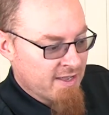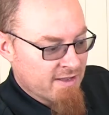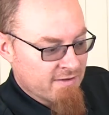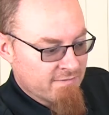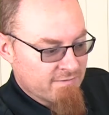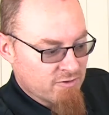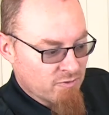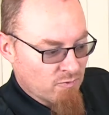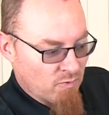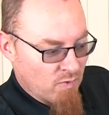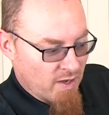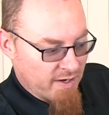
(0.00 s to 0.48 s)

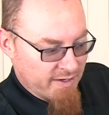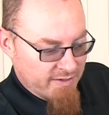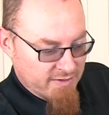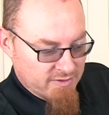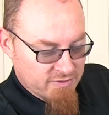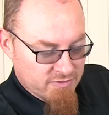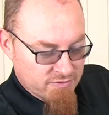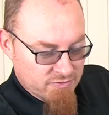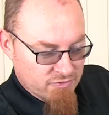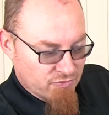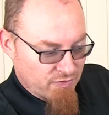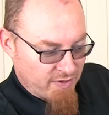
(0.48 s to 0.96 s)
If you want
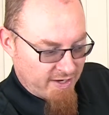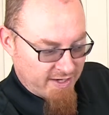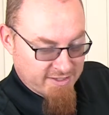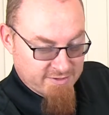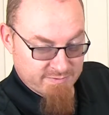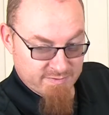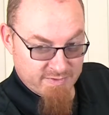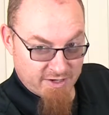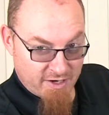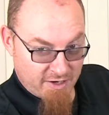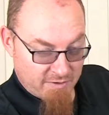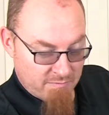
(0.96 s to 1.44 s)
to
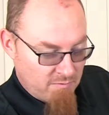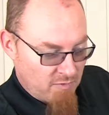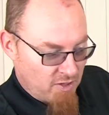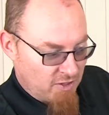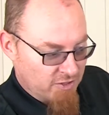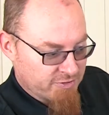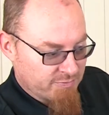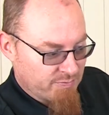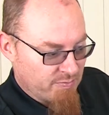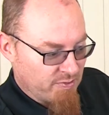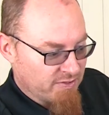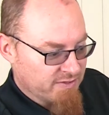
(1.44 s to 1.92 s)
transmit on
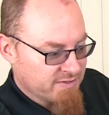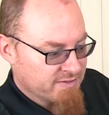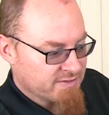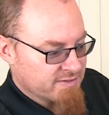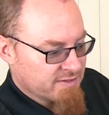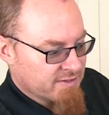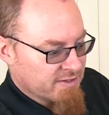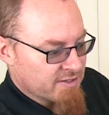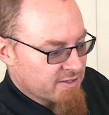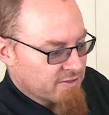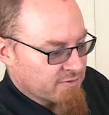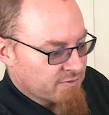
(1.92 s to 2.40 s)

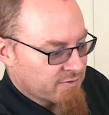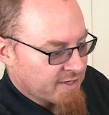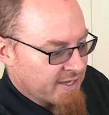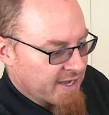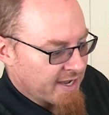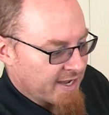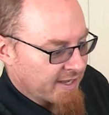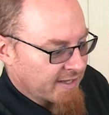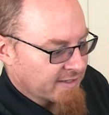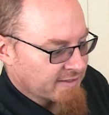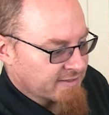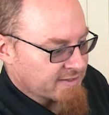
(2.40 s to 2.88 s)
multiples, you
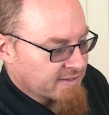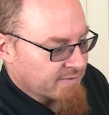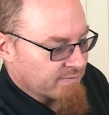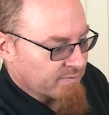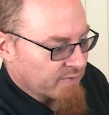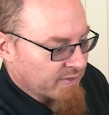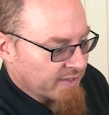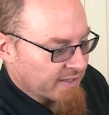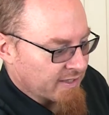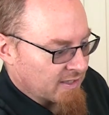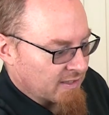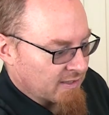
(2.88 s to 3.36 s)
can
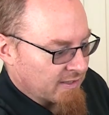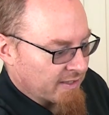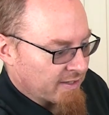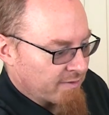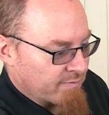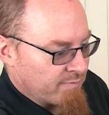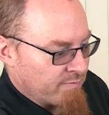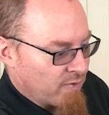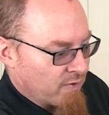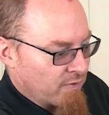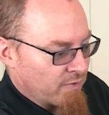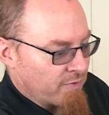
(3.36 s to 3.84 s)
simply click
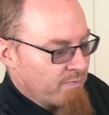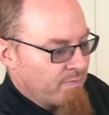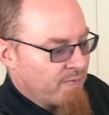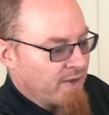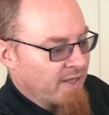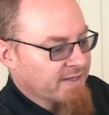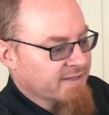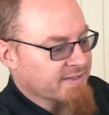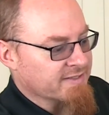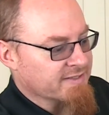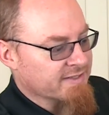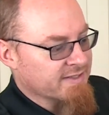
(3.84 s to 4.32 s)
both
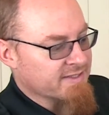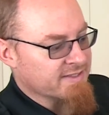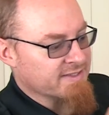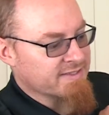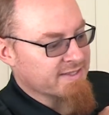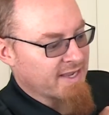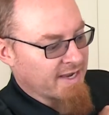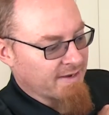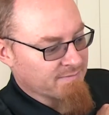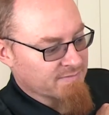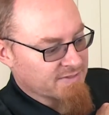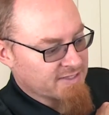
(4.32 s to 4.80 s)
buttons at the
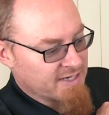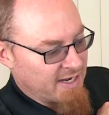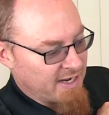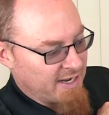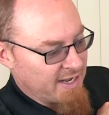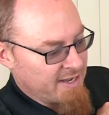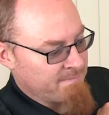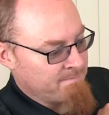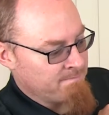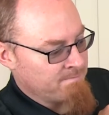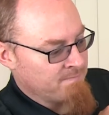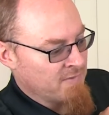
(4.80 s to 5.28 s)
same
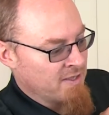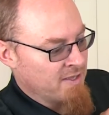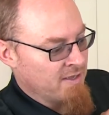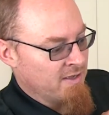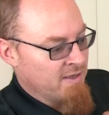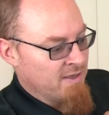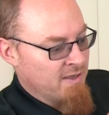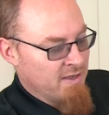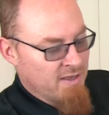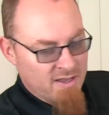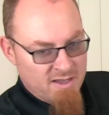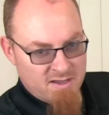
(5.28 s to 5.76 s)
time.
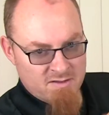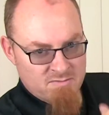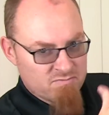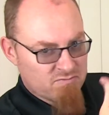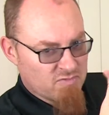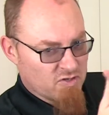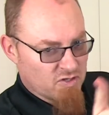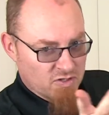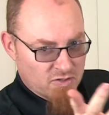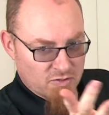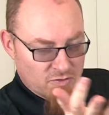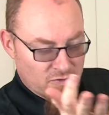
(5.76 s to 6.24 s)

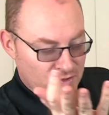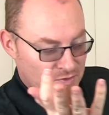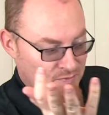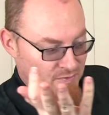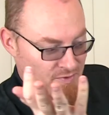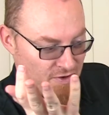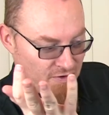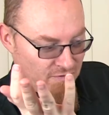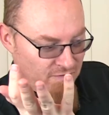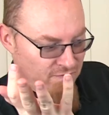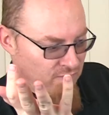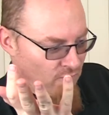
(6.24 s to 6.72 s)
You can do
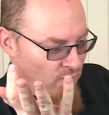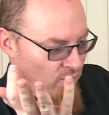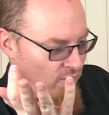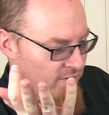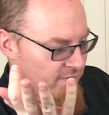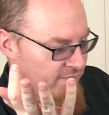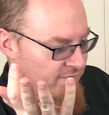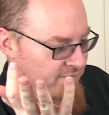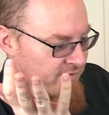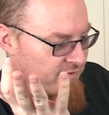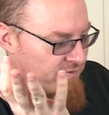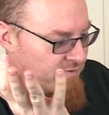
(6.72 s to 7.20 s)
3 or
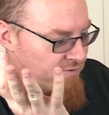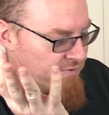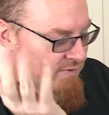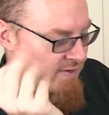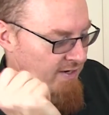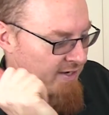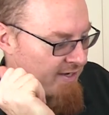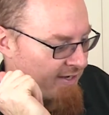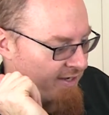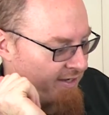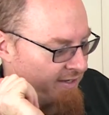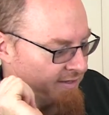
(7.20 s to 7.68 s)
4 if you
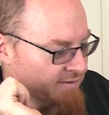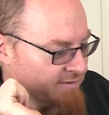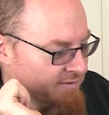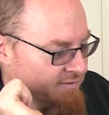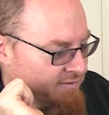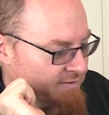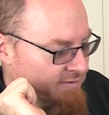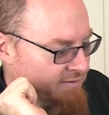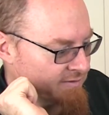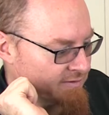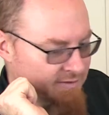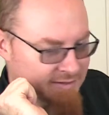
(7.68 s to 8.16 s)

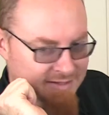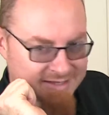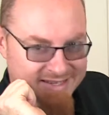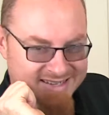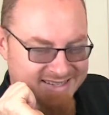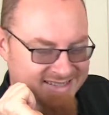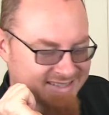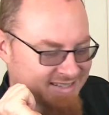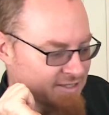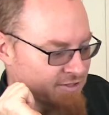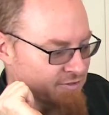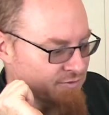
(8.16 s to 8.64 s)

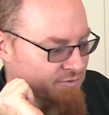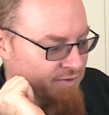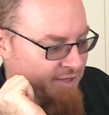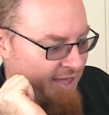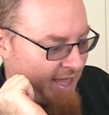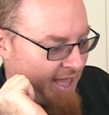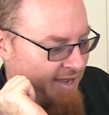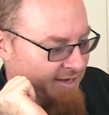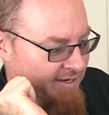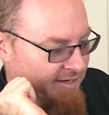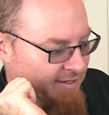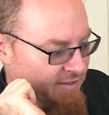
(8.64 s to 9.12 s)
need to do
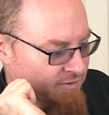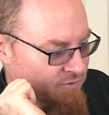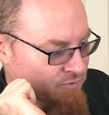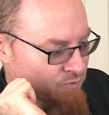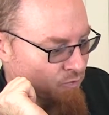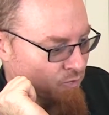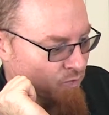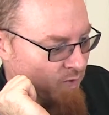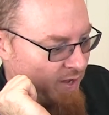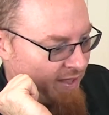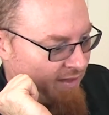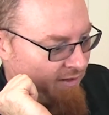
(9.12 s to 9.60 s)
that as
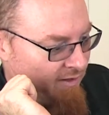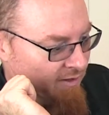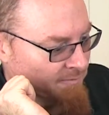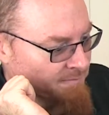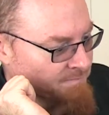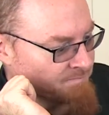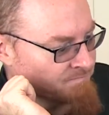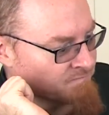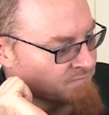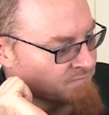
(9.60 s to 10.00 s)
well.